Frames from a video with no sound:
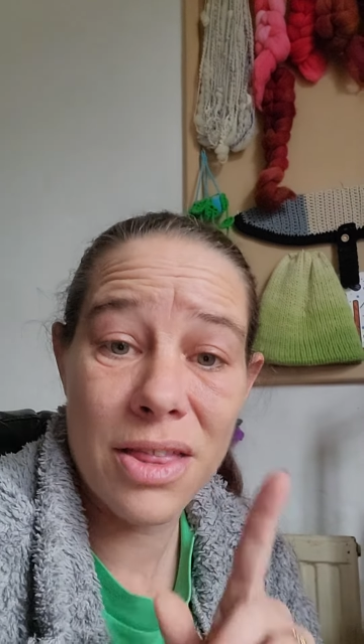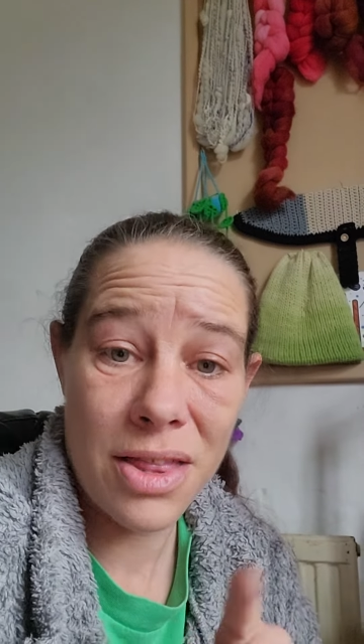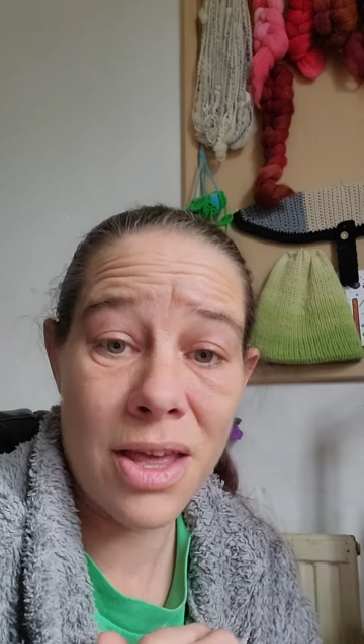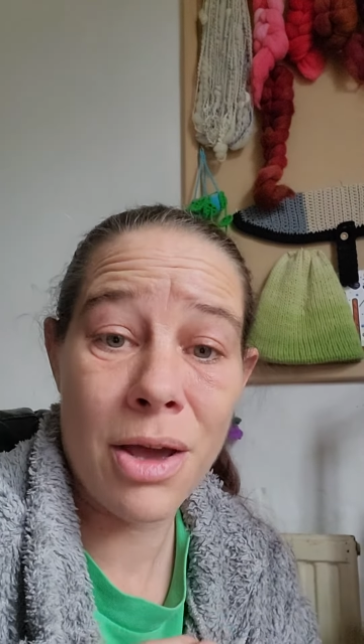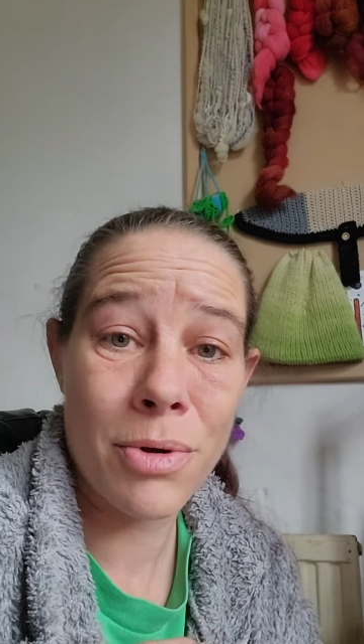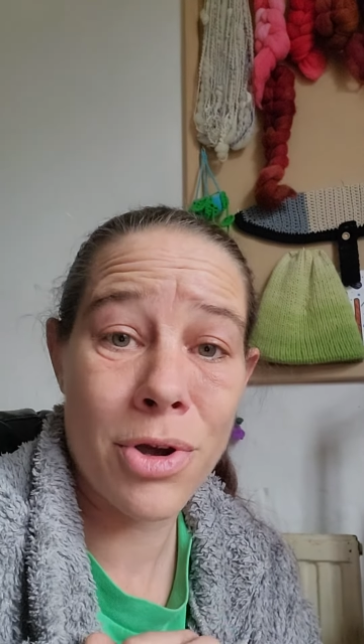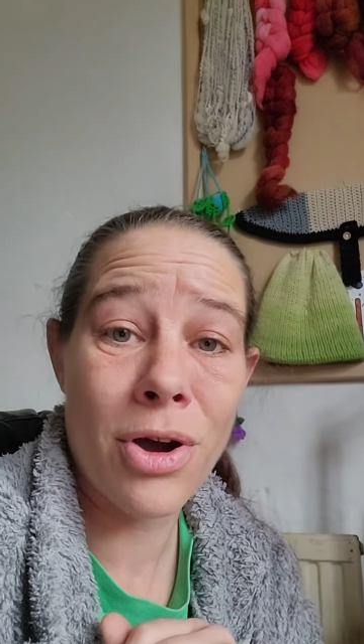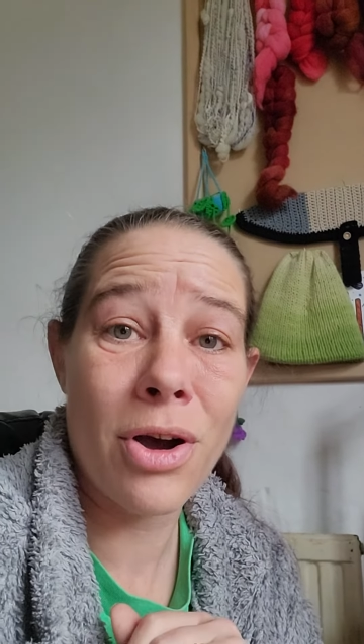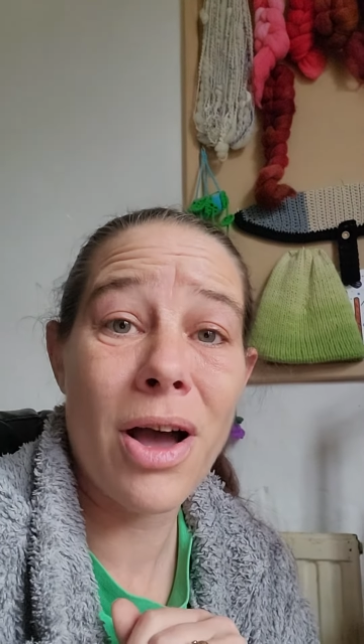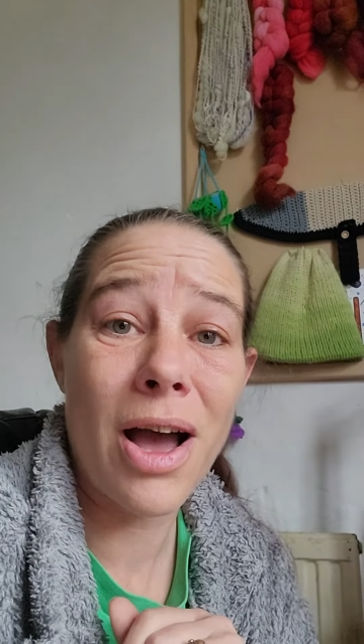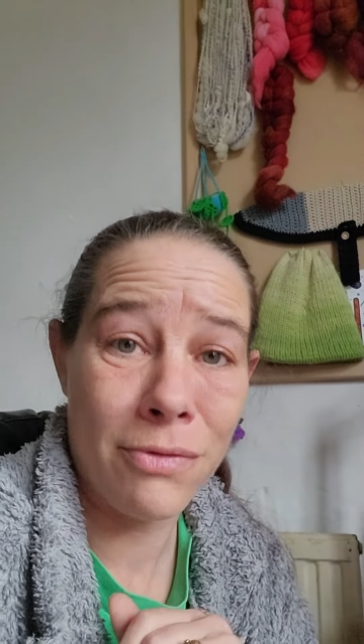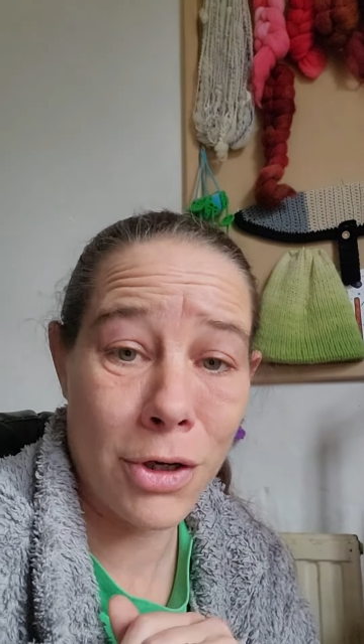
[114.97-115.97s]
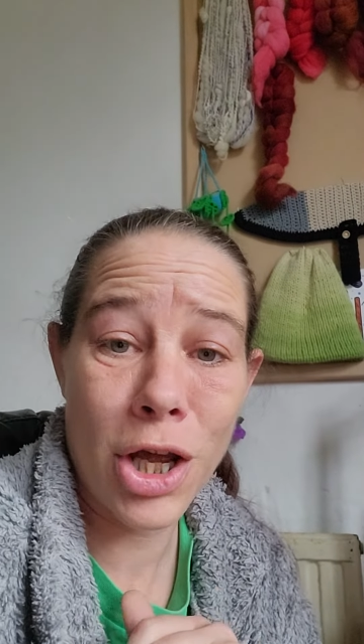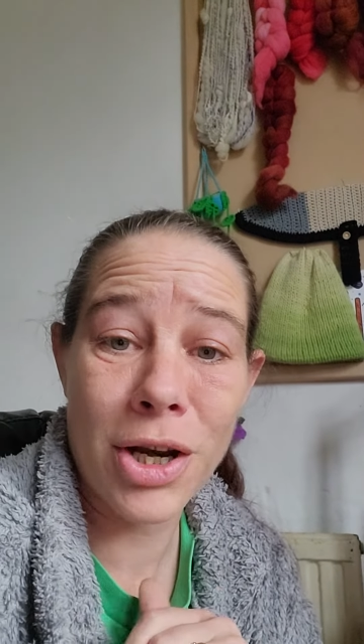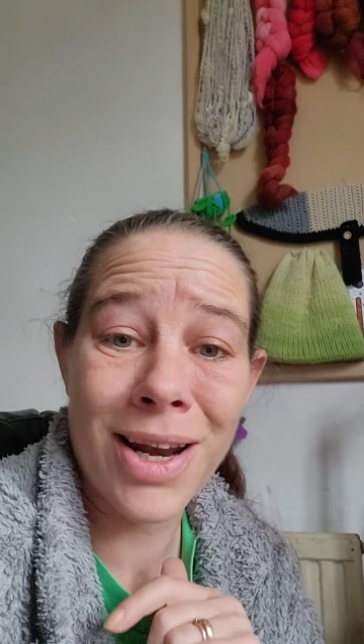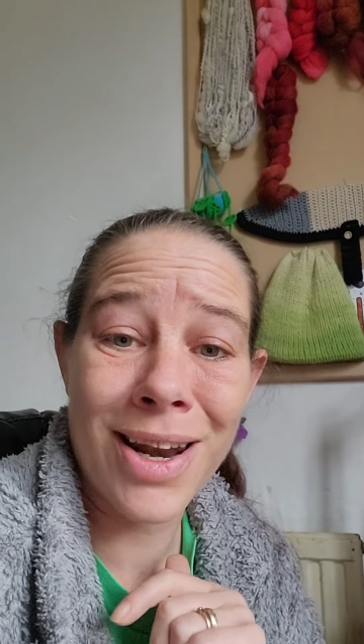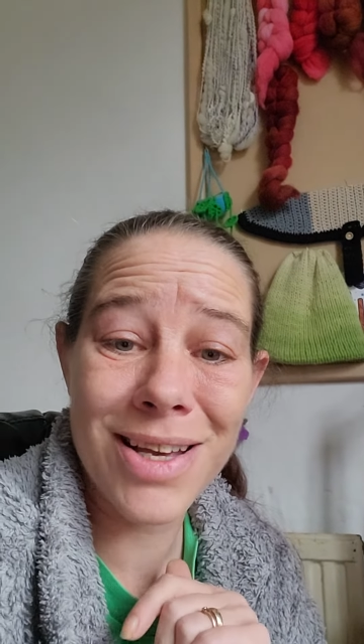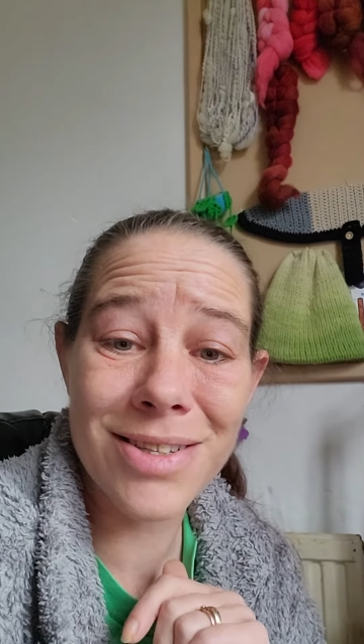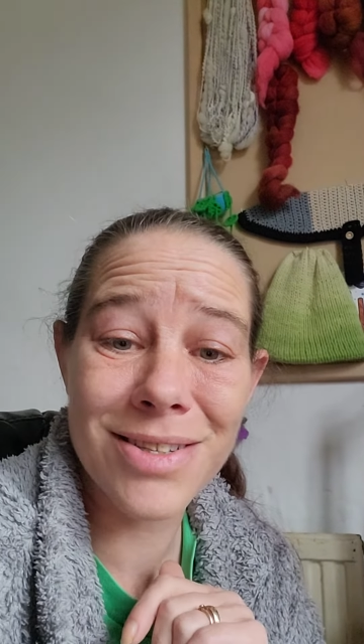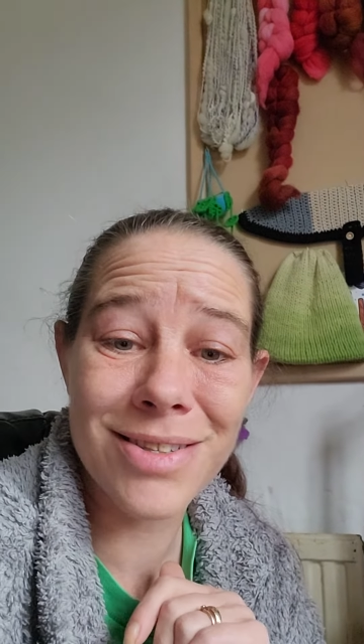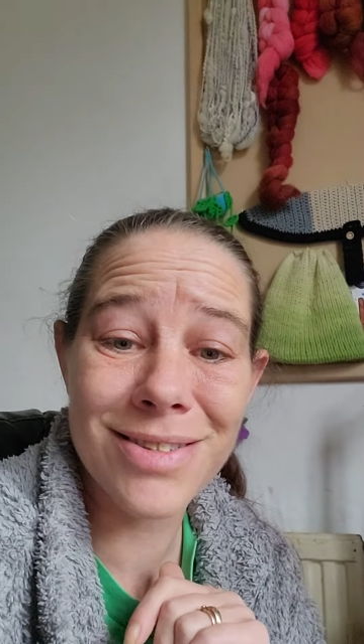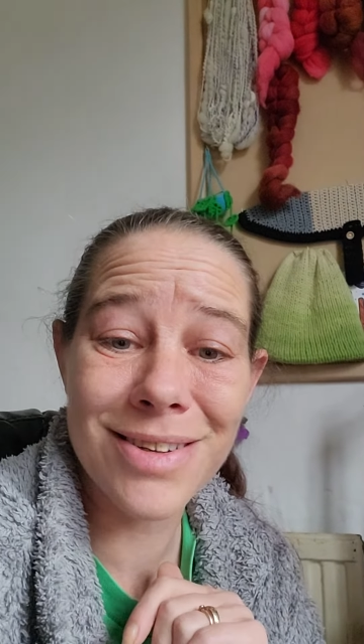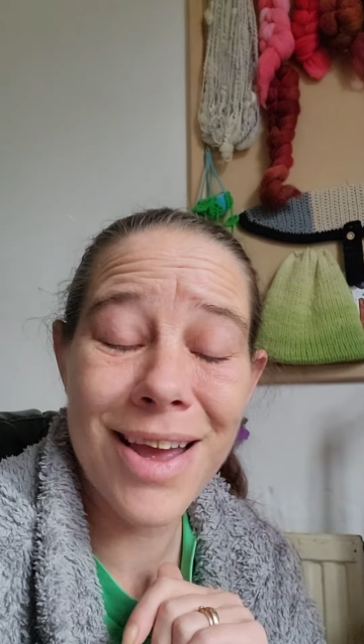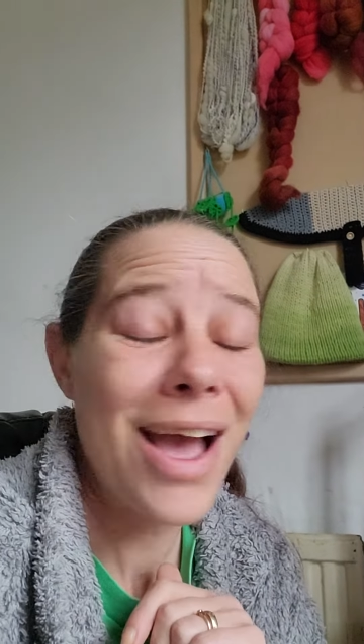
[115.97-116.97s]
there we go. I've learnt a
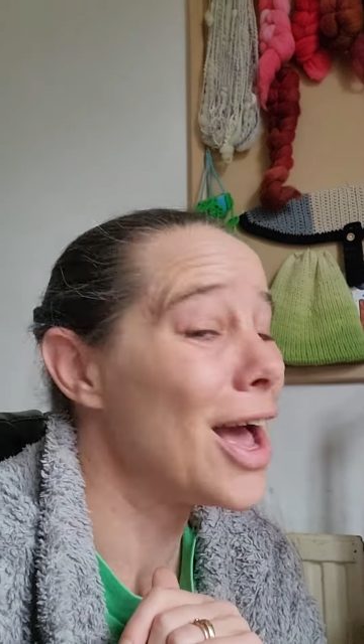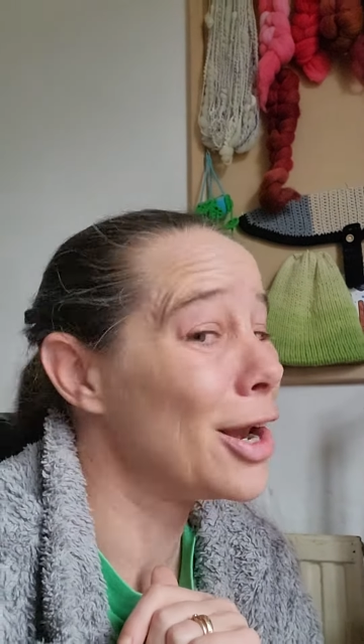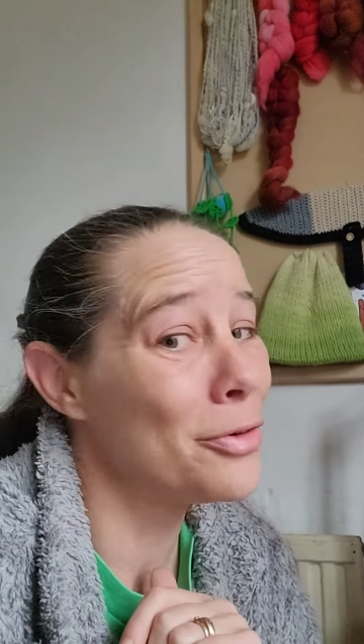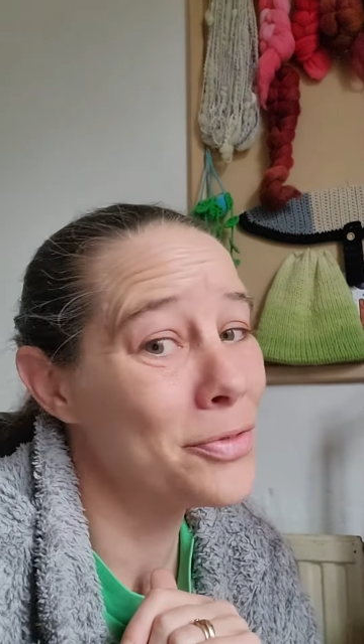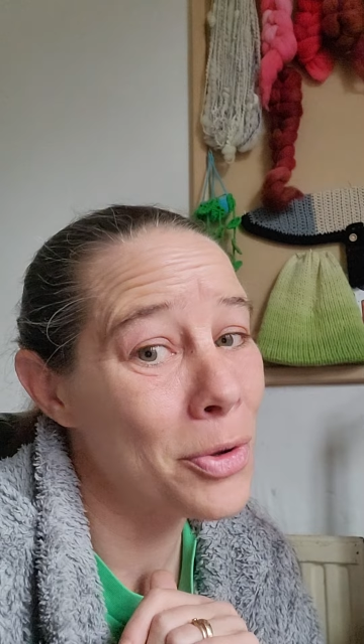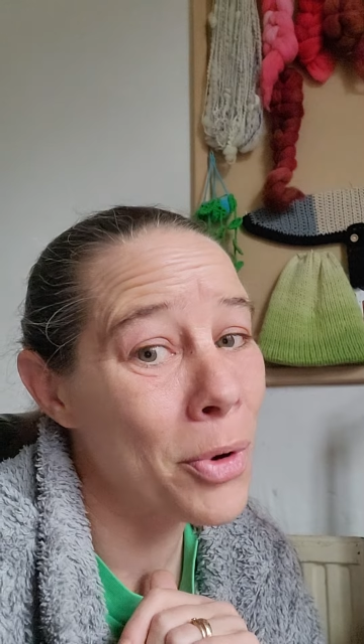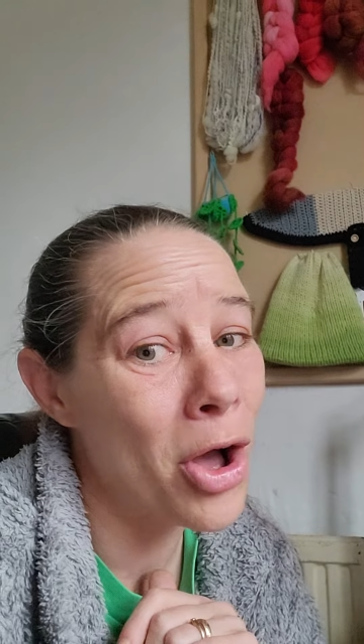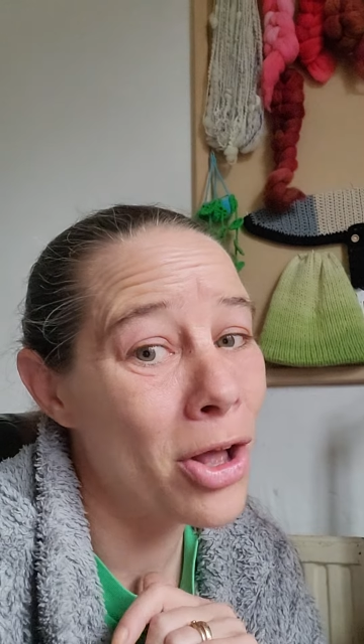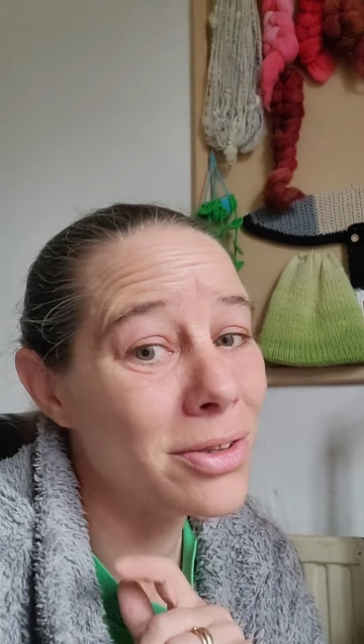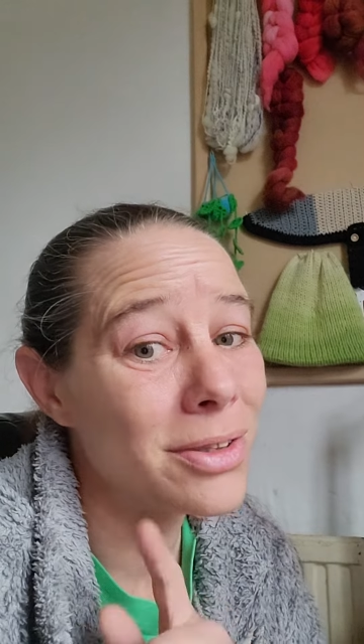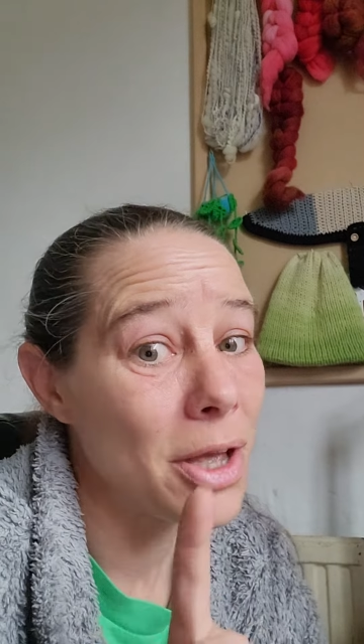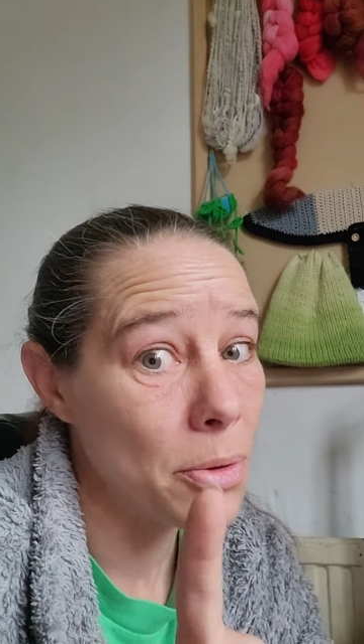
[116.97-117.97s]
lesson. I love you all.